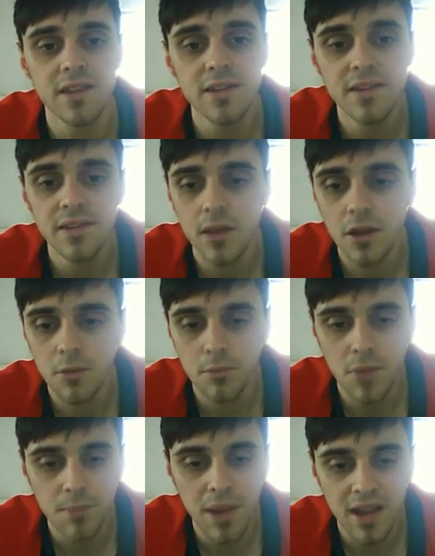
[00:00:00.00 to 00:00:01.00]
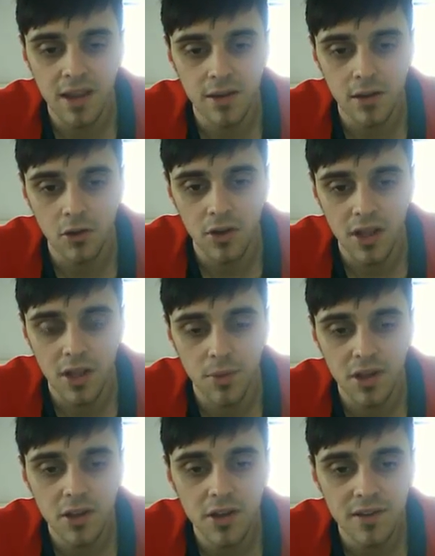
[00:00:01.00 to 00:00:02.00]
this is my back end along here,
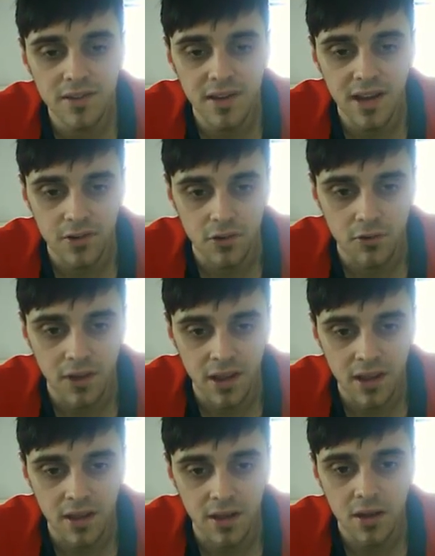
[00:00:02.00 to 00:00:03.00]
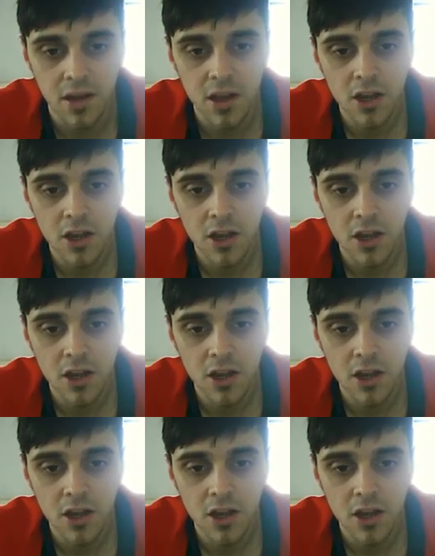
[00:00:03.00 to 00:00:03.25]
but look at this Alexa rank here.